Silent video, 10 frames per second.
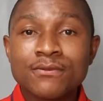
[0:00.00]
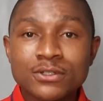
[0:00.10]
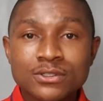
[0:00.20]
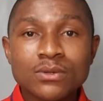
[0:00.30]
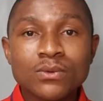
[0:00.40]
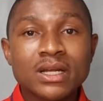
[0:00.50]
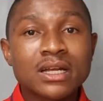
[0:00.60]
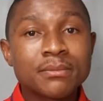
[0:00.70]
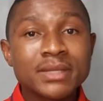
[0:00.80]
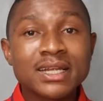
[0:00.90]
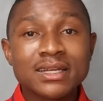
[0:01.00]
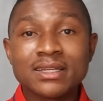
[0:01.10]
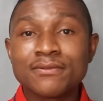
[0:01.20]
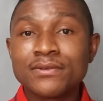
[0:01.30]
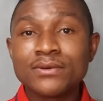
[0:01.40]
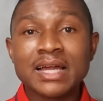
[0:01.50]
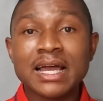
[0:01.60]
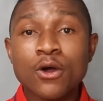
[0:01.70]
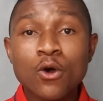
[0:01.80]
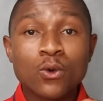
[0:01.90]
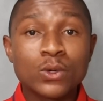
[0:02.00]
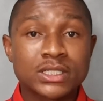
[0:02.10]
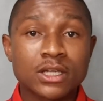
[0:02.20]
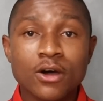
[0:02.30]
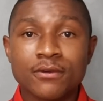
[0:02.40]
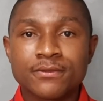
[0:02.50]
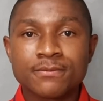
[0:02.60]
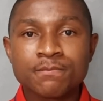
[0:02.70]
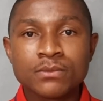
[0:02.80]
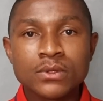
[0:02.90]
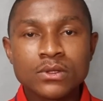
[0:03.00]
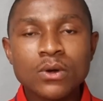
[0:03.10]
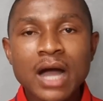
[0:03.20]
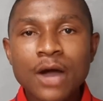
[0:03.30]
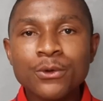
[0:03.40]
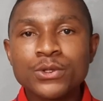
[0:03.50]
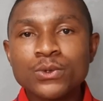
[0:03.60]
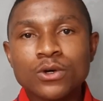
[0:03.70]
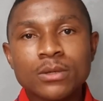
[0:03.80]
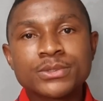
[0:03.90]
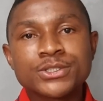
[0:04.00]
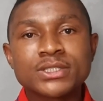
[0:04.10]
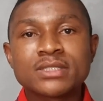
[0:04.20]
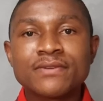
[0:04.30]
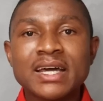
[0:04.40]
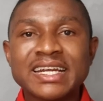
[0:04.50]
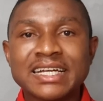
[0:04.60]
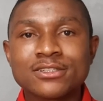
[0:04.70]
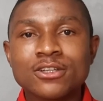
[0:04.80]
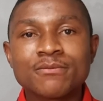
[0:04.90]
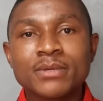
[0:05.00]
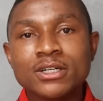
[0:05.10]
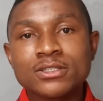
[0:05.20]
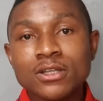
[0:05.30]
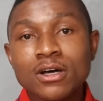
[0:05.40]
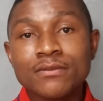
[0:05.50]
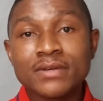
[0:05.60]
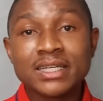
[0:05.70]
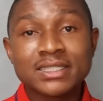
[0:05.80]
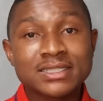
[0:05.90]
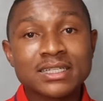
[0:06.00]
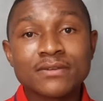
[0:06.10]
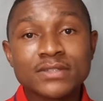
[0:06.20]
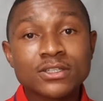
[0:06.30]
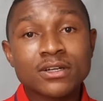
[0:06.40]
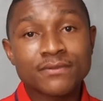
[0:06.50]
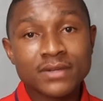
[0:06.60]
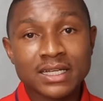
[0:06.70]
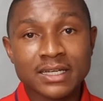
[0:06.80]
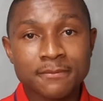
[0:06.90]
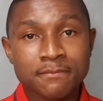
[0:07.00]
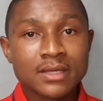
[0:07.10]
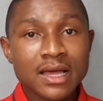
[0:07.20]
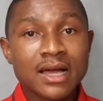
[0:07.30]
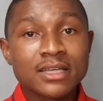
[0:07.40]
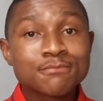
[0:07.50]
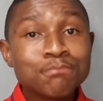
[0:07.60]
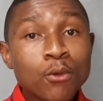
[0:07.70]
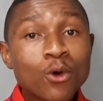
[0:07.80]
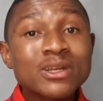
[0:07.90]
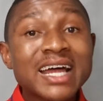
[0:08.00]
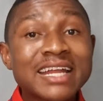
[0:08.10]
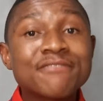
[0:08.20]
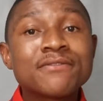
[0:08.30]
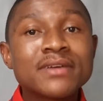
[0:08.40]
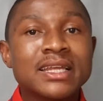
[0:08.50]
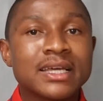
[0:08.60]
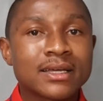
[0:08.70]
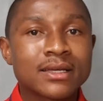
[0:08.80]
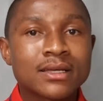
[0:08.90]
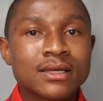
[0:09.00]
for someone and immediately they feel like, oh, it's love. Now, how do you come to just define it as love? Because love in itself is not a feeling. Yeah, it's more than a feeling.